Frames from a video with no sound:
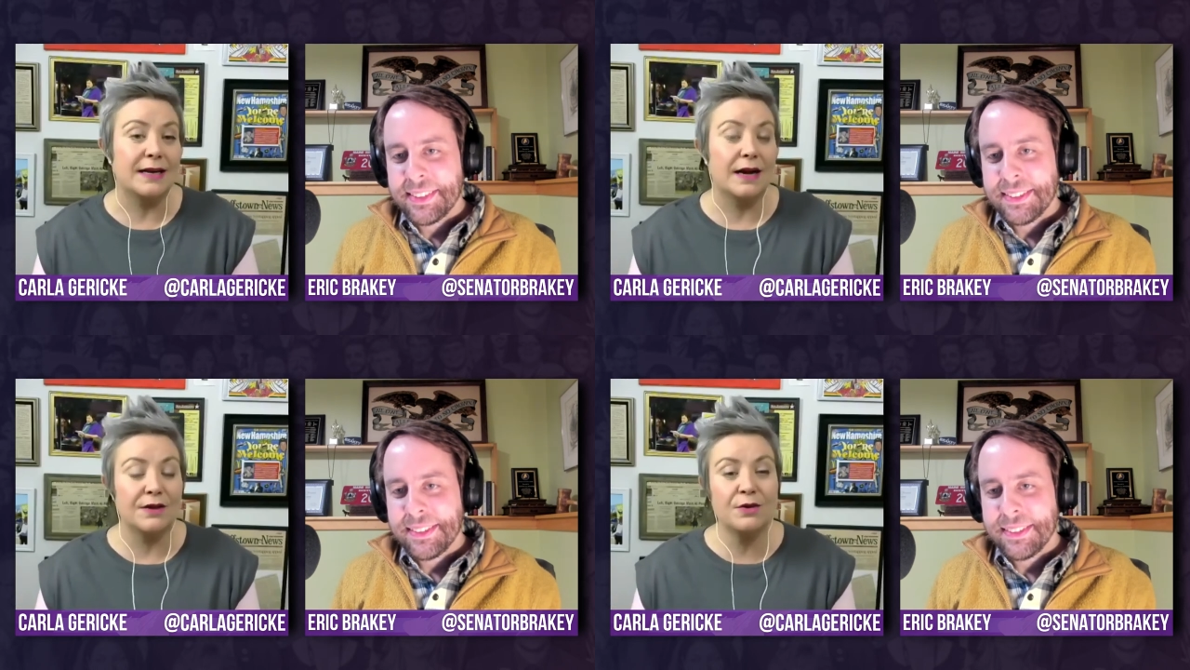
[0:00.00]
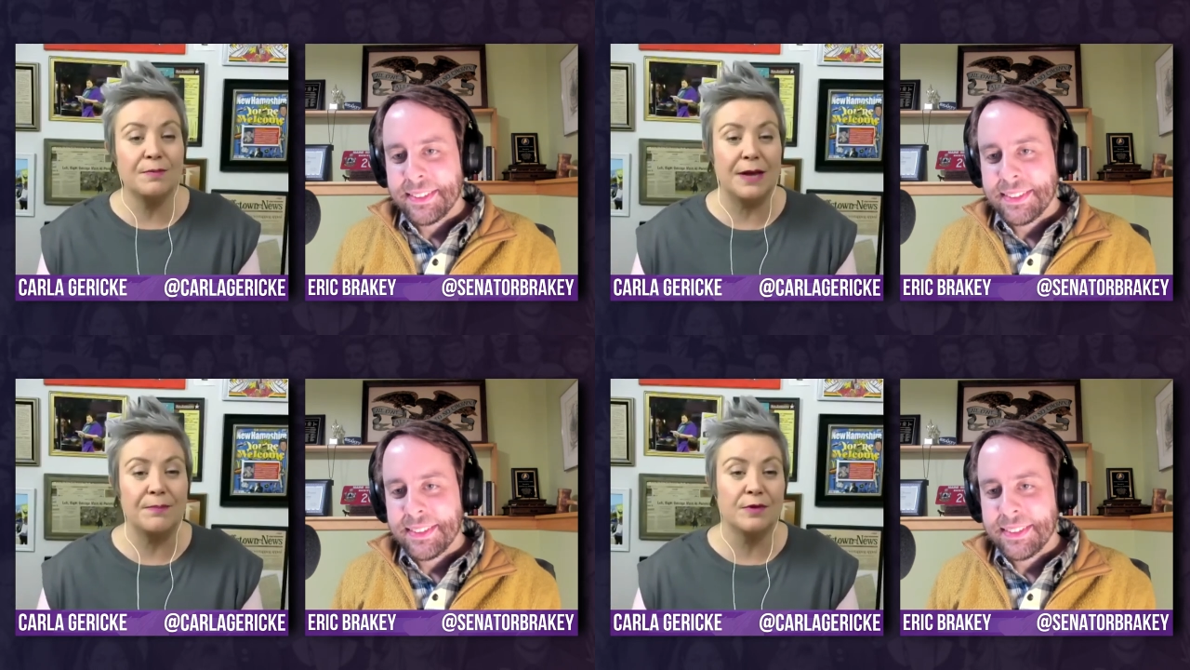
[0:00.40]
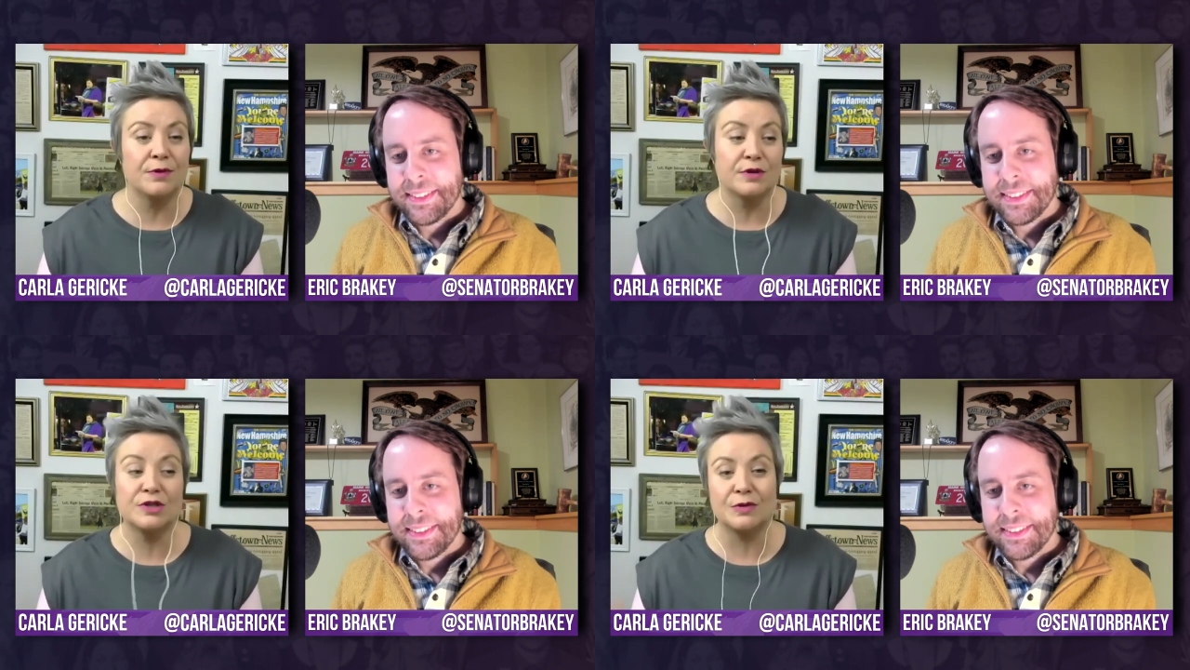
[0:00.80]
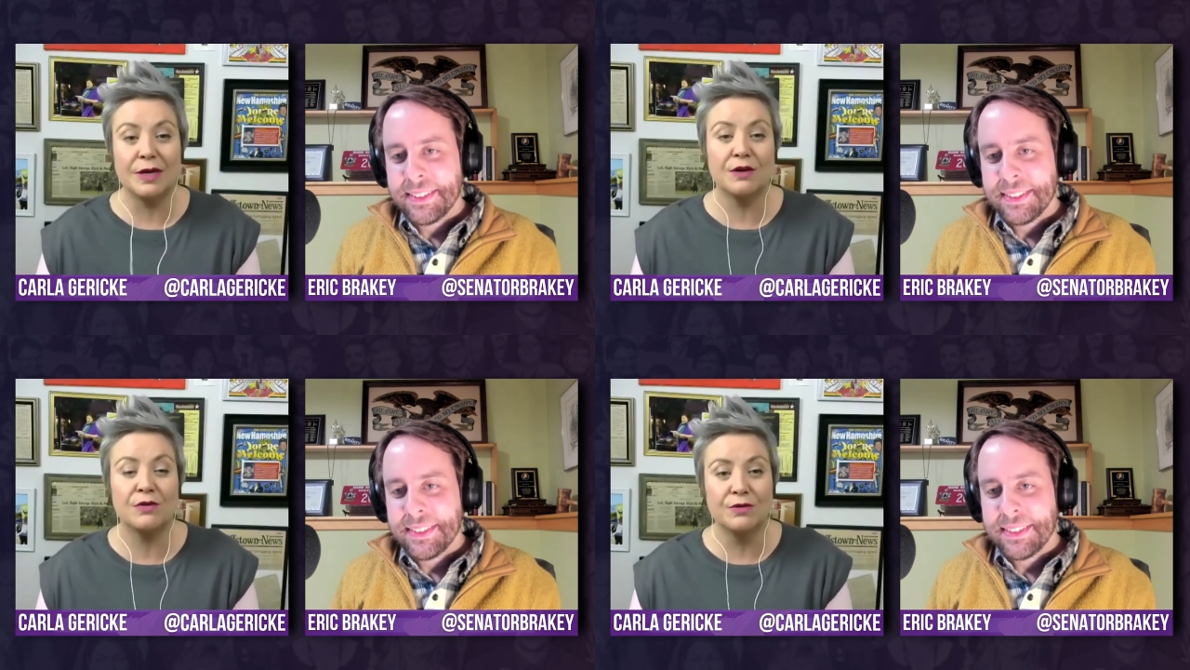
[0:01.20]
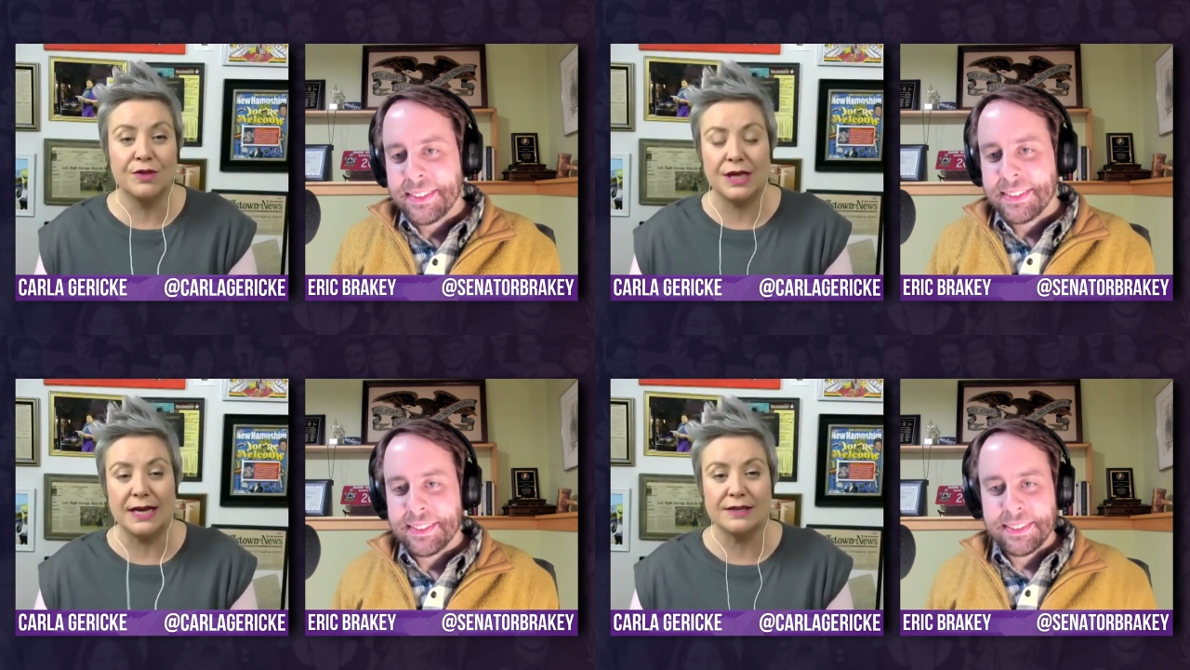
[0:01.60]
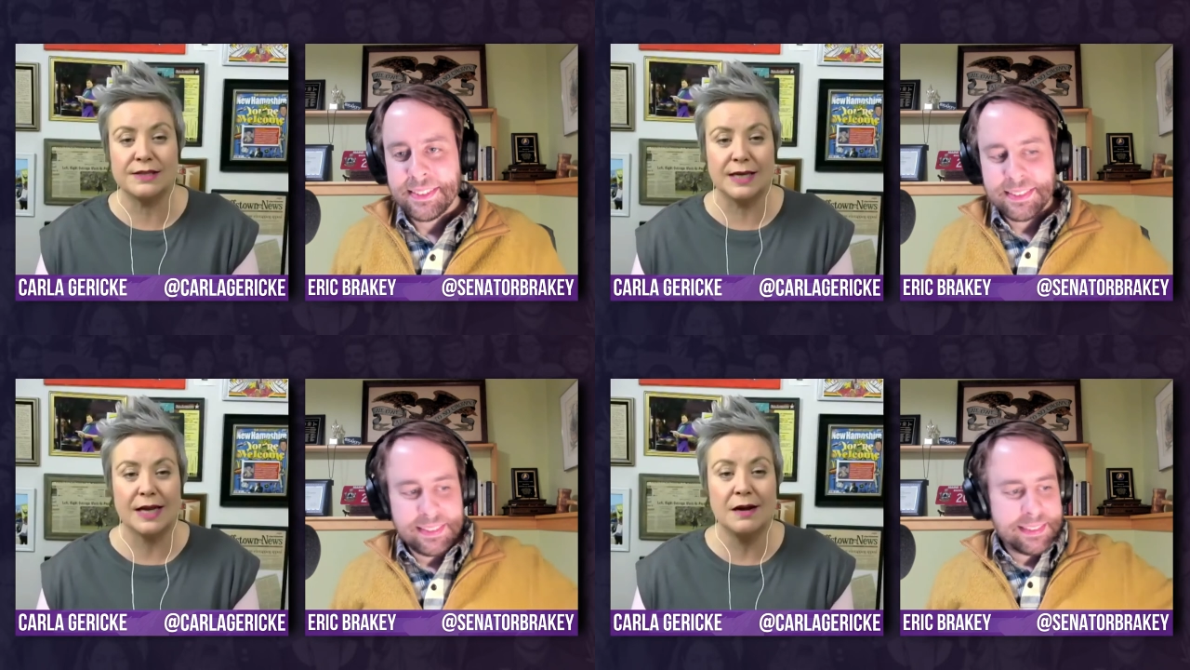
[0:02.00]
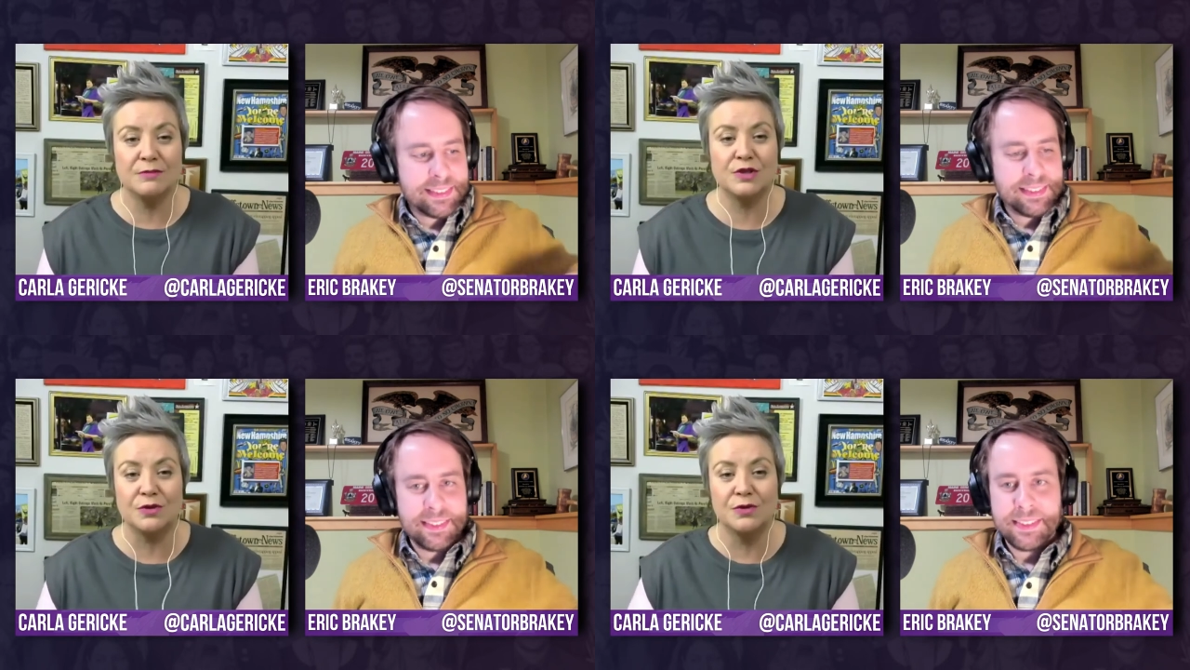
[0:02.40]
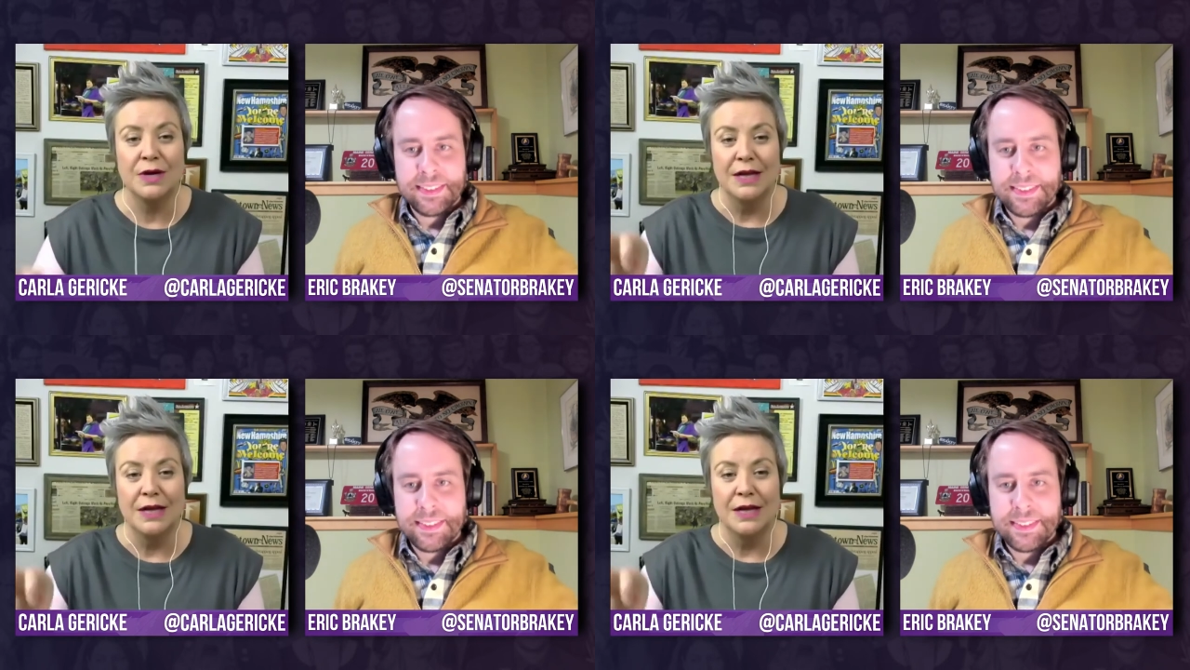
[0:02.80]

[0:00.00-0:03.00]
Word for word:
Speaker 1: other people who are doing cool things to come do